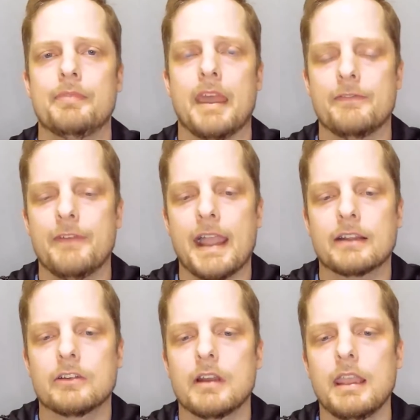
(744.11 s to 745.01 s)
that
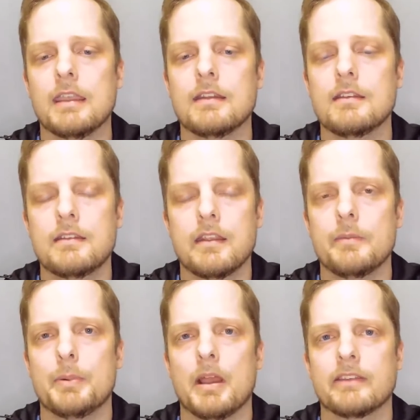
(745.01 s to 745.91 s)
factor into
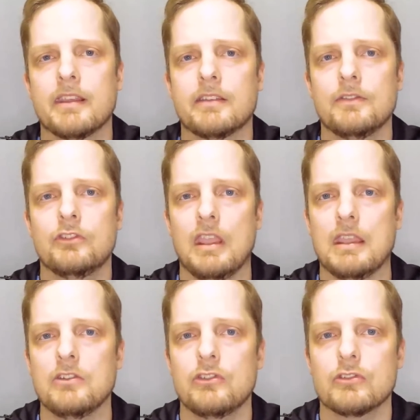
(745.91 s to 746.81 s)
the process of
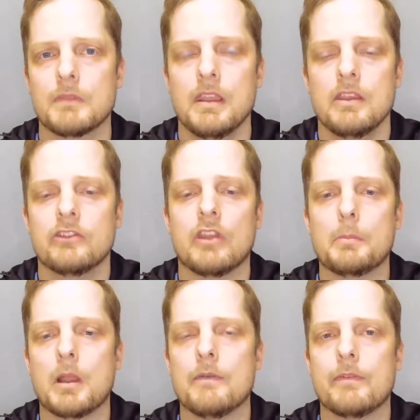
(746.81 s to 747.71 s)
change,
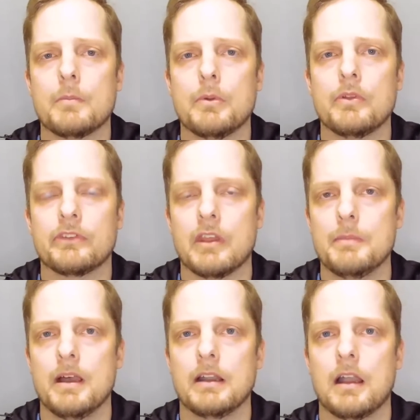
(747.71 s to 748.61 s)
some comfortable,
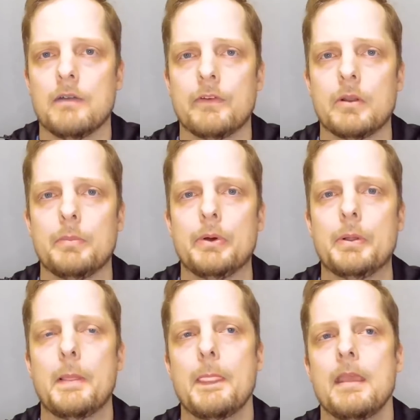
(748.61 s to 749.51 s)
some
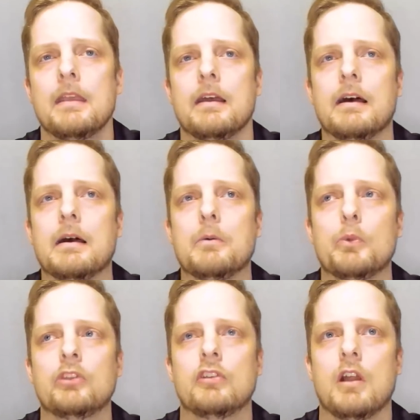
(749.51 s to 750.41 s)
uncomfortable.
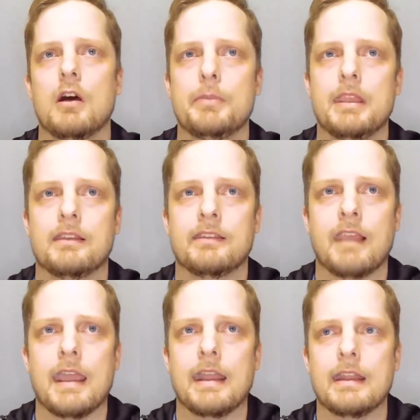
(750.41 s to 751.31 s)
We should all be
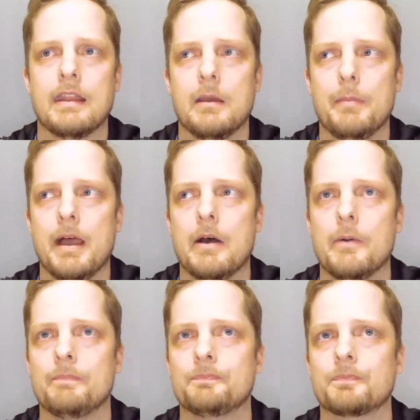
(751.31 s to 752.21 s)
excited
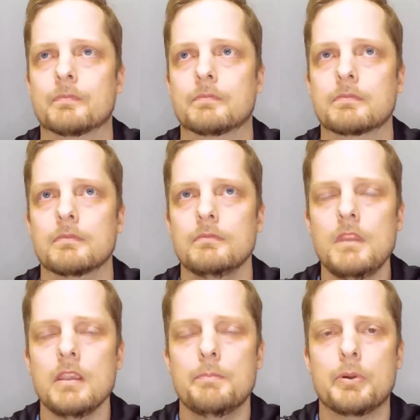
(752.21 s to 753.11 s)
about
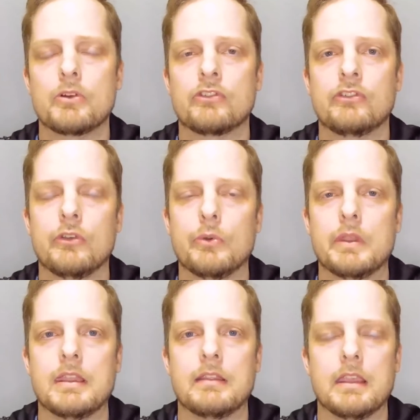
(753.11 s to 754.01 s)

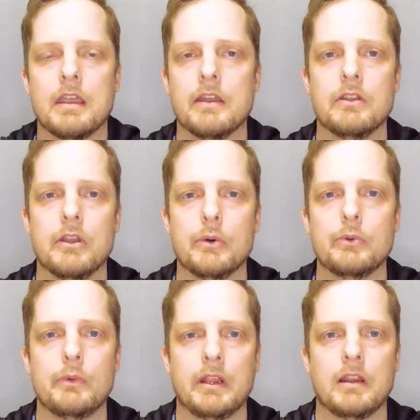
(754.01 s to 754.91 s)
pursuing the
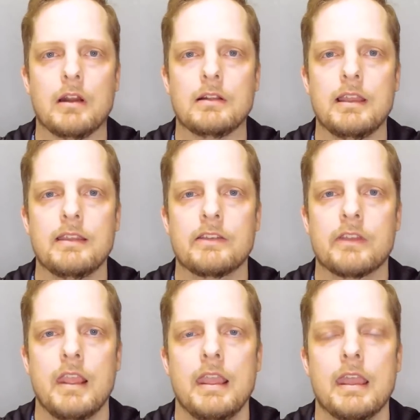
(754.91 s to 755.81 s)
unknown
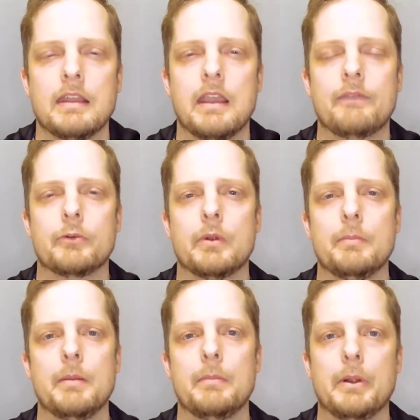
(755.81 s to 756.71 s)
regardless. And you have to
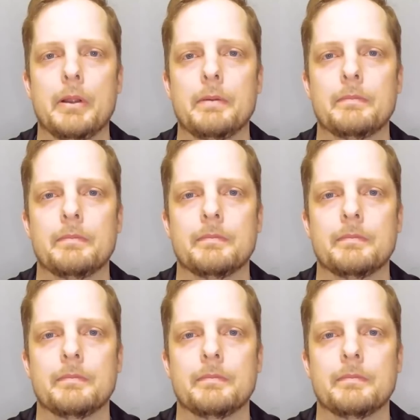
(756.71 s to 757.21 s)
remember